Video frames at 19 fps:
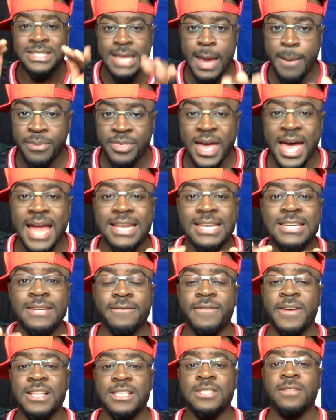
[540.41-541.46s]
depth at
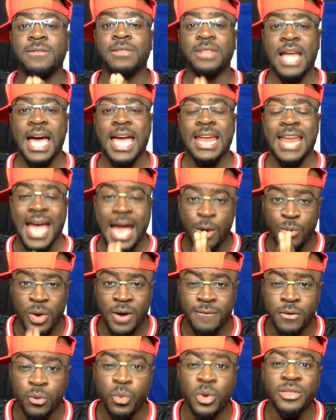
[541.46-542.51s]
defensive line.
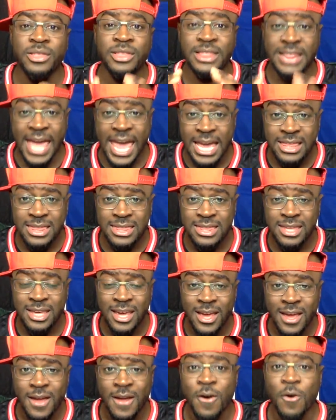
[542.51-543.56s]
However, with
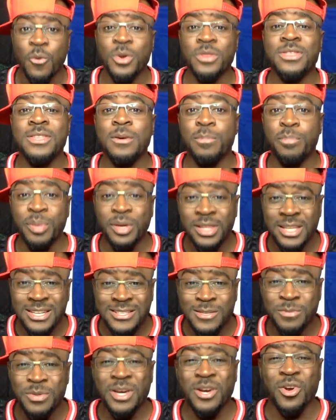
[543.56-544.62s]
length, with the ability
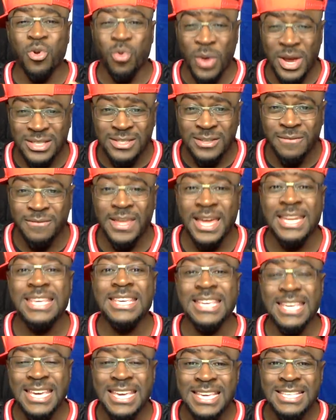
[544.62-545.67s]
to be aggressive that
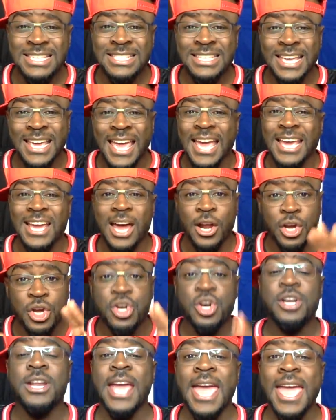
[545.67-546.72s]
he is, got
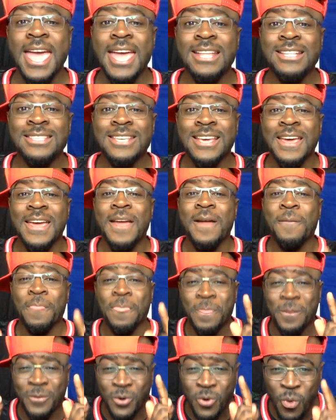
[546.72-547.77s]
good hands,
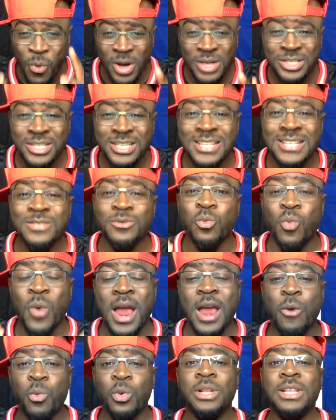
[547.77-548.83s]
the question is,
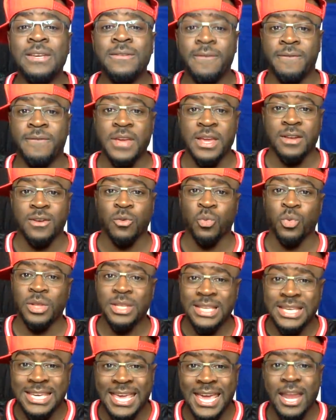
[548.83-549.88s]
where will he fit? Will
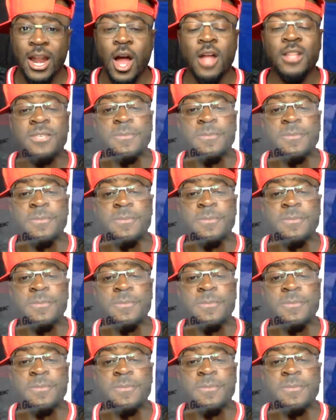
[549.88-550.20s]
he get on